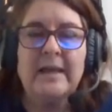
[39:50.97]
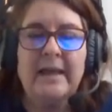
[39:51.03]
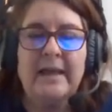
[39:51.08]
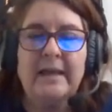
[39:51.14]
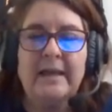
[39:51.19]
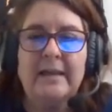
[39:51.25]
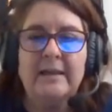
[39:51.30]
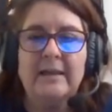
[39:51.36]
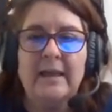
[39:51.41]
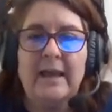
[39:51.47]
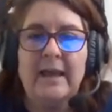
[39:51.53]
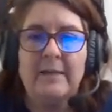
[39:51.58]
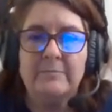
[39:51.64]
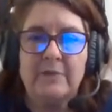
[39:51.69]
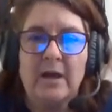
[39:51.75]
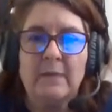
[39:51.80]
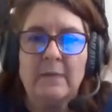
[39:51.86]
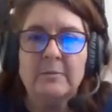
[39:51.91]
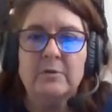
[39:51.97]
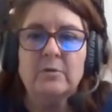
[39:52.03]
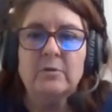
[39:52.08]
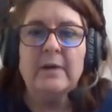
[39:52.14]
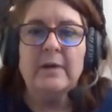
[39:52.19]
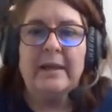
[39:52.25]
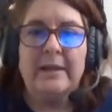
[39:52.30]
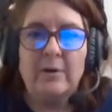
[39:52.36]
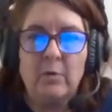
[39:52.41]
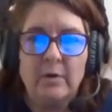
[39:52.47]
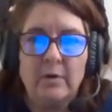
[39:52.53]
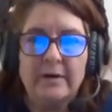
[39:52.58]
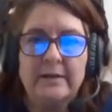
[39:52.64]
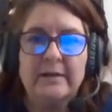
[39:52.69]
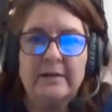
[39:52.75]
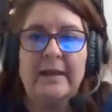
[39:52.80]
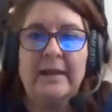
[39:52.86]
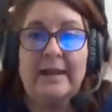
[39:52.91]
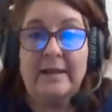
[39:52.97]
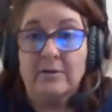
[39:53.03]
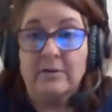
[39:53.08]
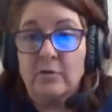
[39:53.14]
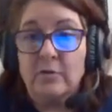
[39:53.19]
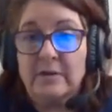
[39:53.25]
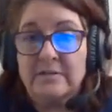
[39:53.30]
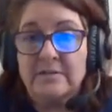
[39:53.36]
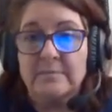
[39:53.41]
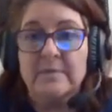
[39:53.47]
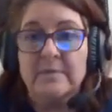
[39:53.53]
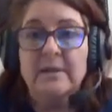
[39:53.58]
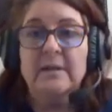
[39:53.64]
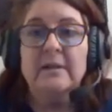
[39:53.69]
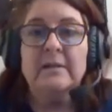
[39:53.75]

a abdominal aortic aneurysm,